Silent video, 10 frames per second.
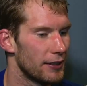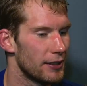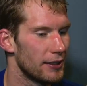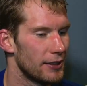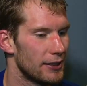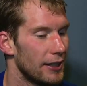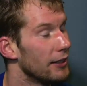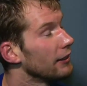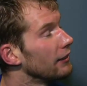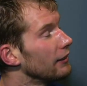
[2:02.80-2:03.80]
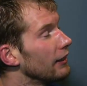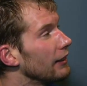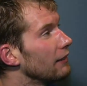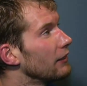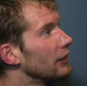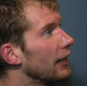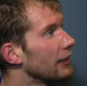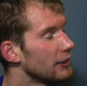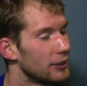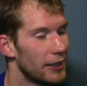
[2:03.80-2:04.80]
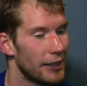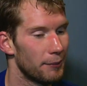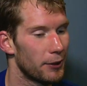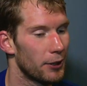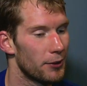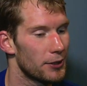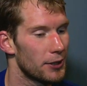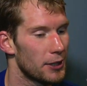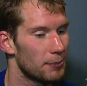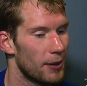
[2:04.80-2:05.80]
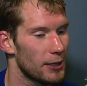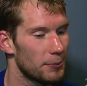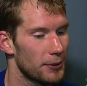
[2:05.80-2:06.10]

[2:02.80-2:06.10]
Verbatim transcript: to, stay in there and, and, give them a chance and try and keep it close as long as possible.